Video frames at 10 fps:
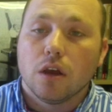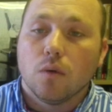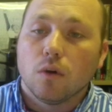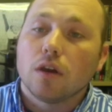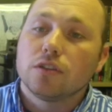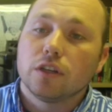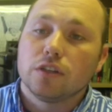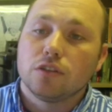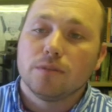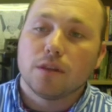We're also going to
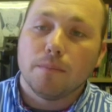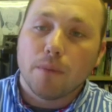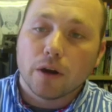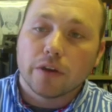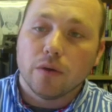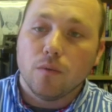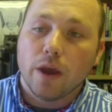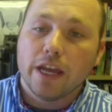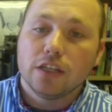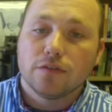assume that the market
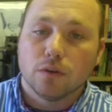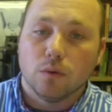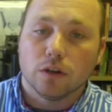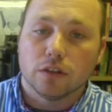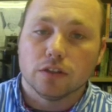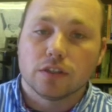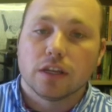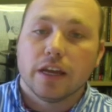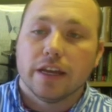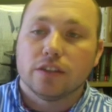wage for workers
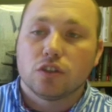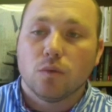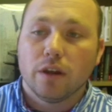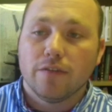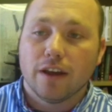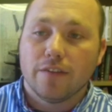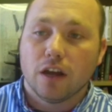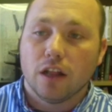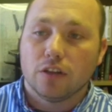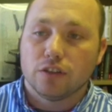is
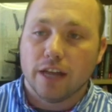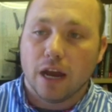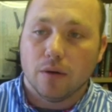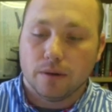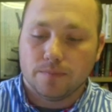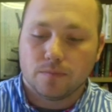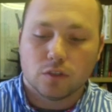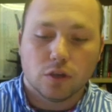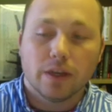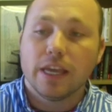$25 an hour.
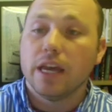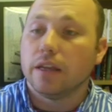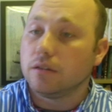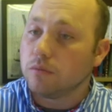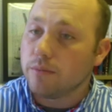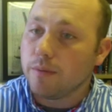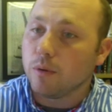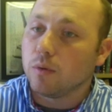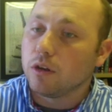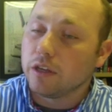So again, remember
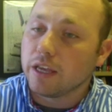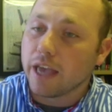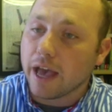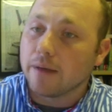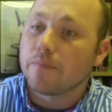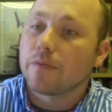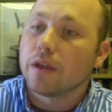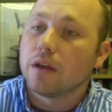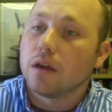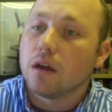we're looking at
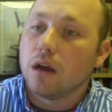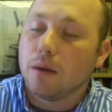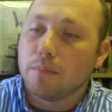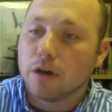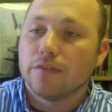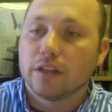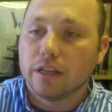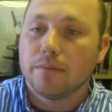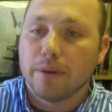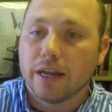a perfectly
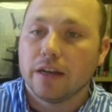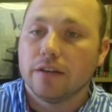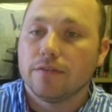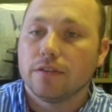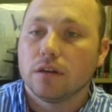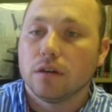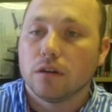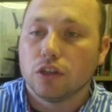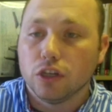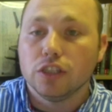competitive
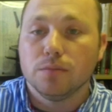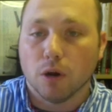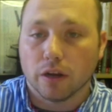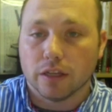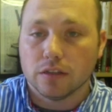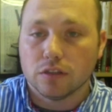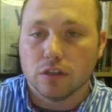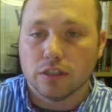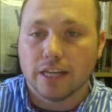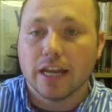goods market, so the
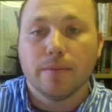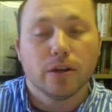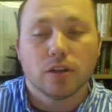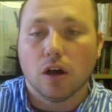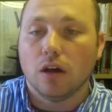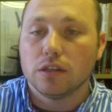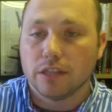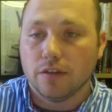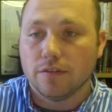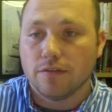teddy bears all
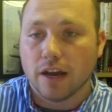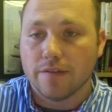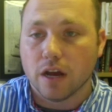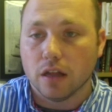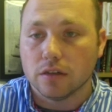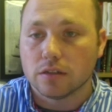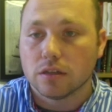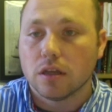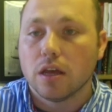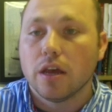sell for $5,
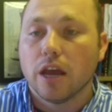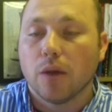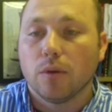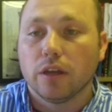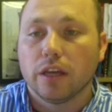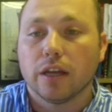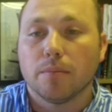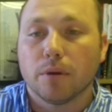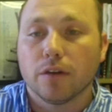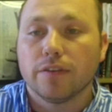and we're looking at a
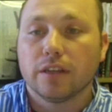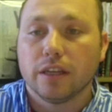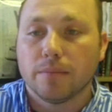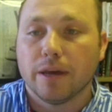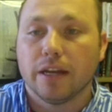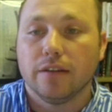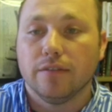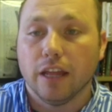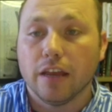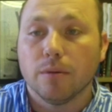perfectly competitive
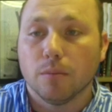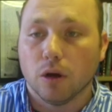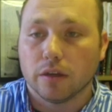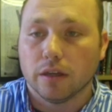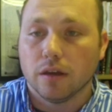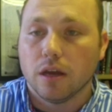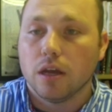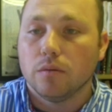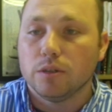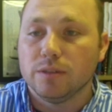labor market,
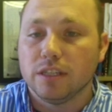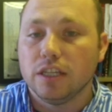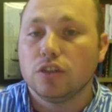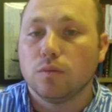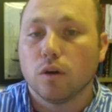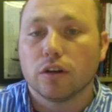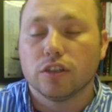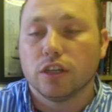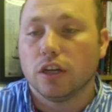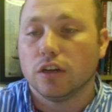which means each worker
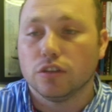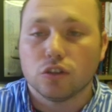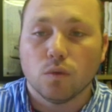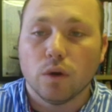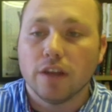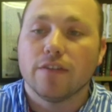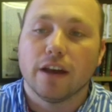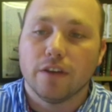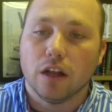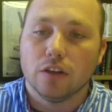is going to earn
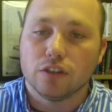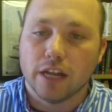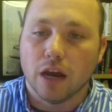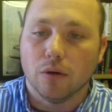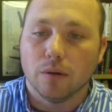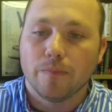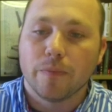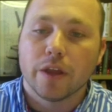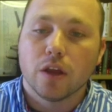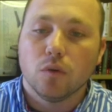$25 an hour
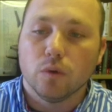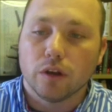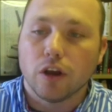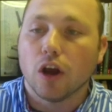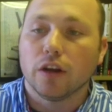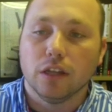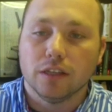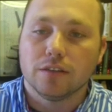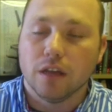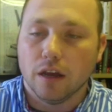
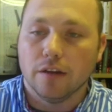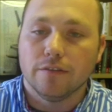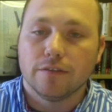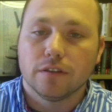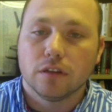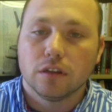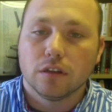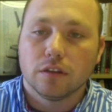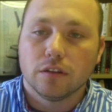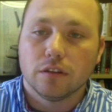regardless of
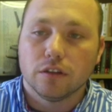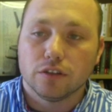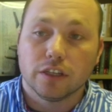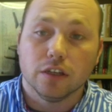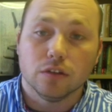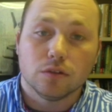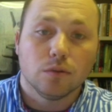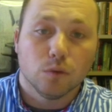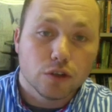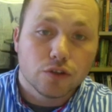their skills.
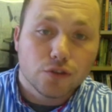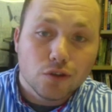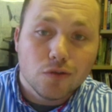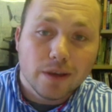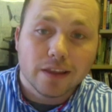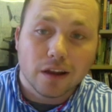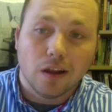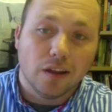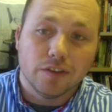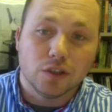We're assuming that
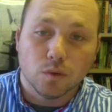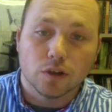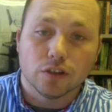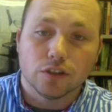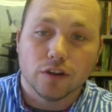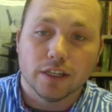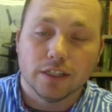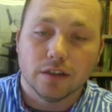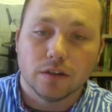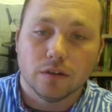all of these workers are
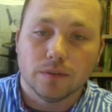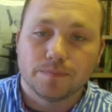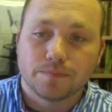identical.